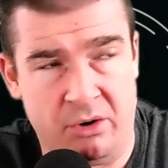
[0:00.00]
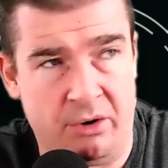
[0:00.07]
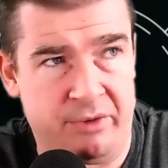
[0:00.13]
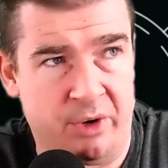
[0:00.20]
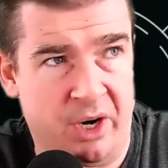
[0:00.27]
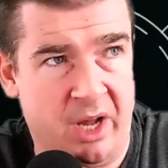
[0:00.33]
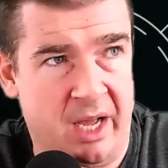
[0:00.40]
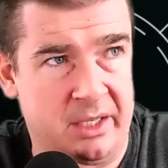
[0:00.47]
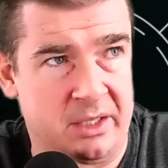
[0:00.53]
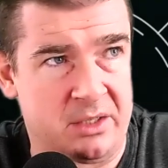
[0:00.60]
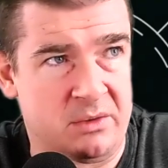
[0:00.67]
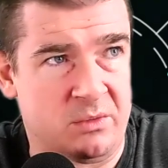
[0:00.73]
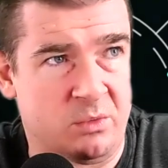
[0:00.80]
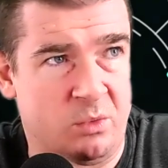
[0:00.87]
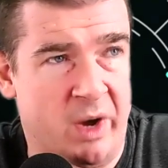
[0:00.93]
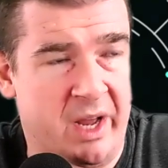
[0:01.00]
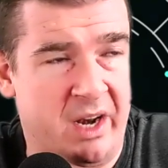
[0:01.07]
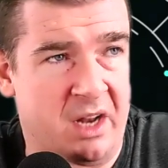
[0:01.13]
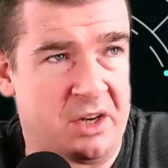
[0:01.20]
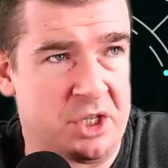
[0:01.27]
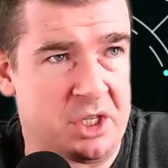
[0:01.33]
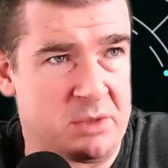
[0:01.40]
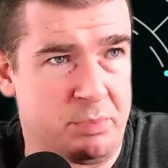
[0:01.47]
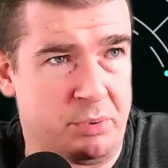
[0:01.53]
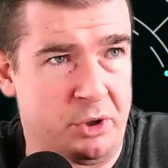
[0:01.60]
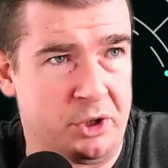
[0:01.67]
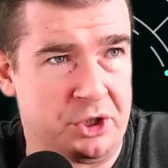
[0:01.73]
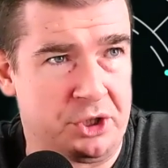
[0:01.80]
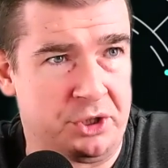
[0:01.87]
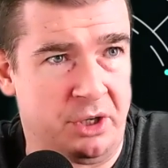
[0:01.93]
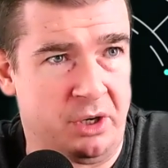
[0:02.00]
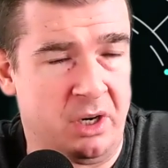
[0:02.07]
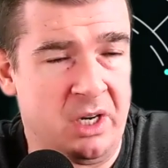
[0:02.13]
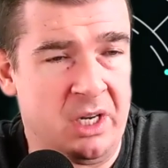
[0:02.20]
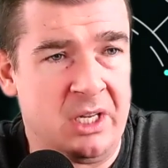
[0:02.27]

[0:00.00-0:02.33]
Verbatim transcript: overnight? Why not just put your